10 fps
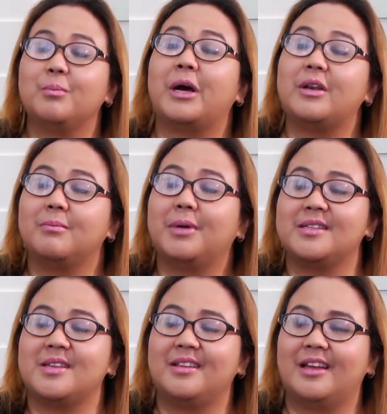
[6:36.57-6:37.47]
But
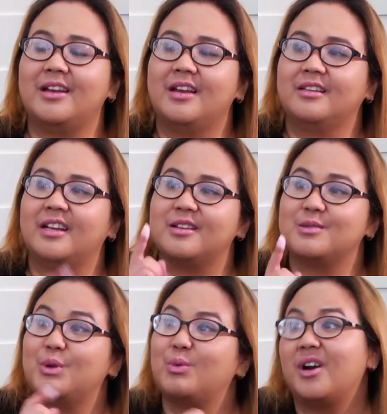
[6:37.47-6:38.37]
saying that
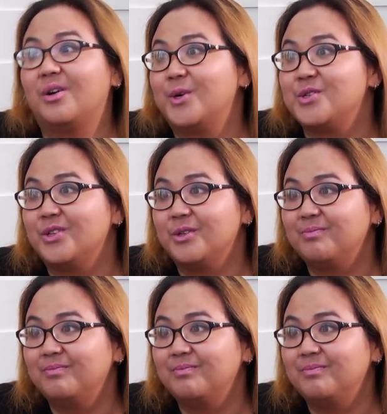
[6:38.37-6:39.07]
doesn't mean we can't question it.